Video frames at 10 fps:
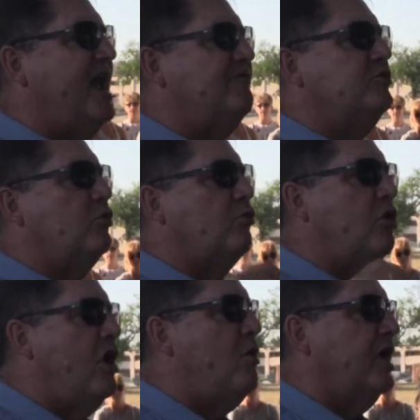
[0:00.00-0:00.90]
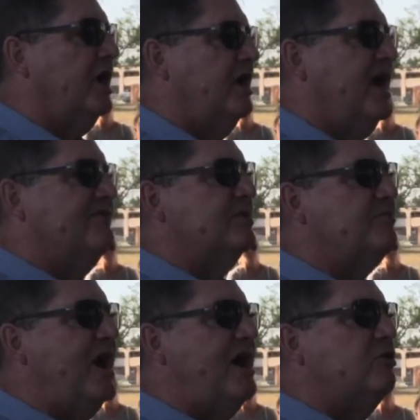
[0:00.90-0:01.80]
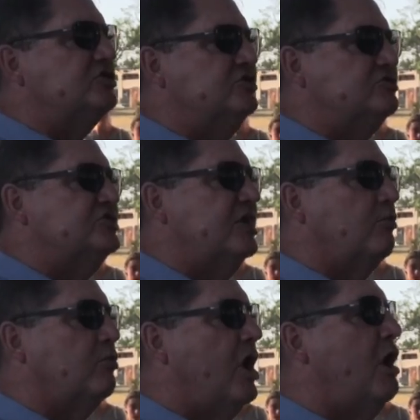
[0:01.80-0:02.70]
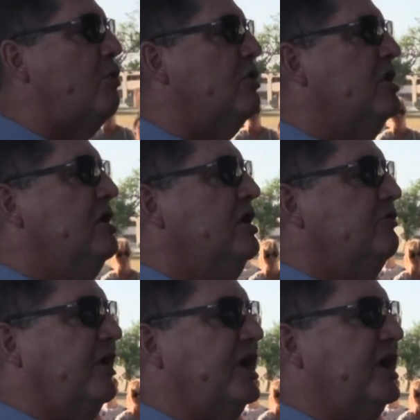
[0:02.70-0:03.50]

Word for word: have you rowing, having bow or two-seat row to